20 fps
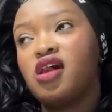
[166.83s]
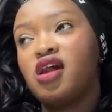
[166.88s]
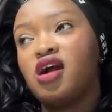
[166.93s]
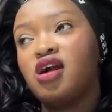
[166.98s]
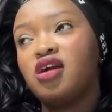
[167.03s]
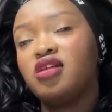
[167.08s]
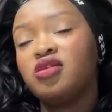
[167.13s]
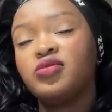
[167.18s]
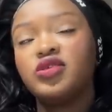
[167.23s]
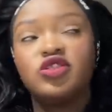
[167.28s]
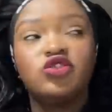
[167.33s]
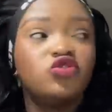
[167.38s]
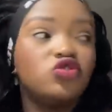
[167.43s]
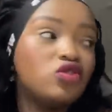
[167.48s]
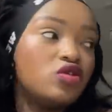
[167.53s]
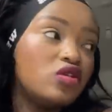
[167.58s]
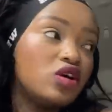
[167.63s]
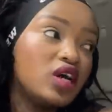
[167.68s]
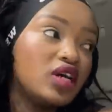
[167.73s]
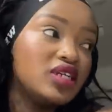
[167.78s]
I need my
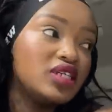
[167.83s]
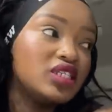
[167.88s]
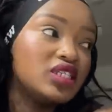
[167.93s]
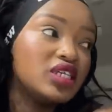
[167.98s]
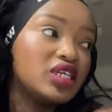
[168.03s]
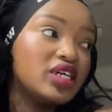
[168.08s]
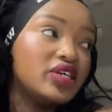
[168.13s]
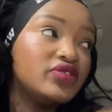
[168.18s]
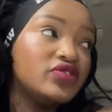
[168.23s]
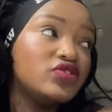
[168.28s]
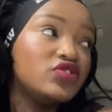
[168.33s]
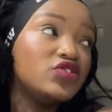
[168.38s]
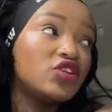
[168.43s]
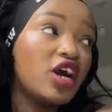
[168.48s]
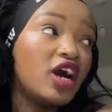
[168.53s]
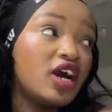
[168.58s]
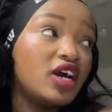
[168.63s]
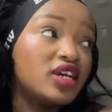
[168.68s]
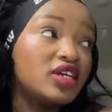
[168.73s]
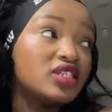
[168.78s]
chalk and a scan
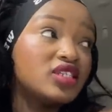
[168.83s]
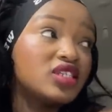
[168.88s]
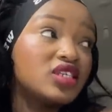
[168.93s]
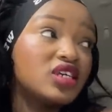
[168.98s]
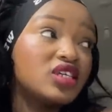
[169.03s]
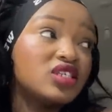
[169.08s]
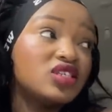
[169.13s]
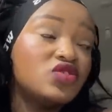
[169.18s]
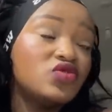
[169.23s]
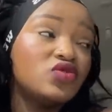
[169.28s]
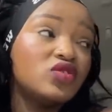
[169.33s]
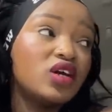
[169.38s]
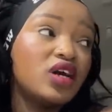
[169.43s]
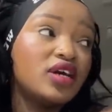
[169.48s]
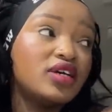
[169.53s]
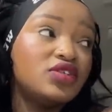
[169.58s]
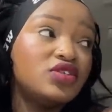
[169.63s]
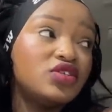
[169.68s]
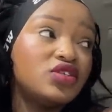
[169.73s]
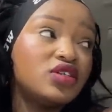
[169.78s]
jar and a skis in
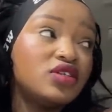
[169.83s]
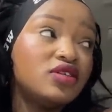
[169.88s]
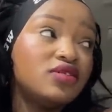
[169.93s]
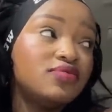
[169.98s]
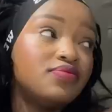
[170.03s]
juyaji.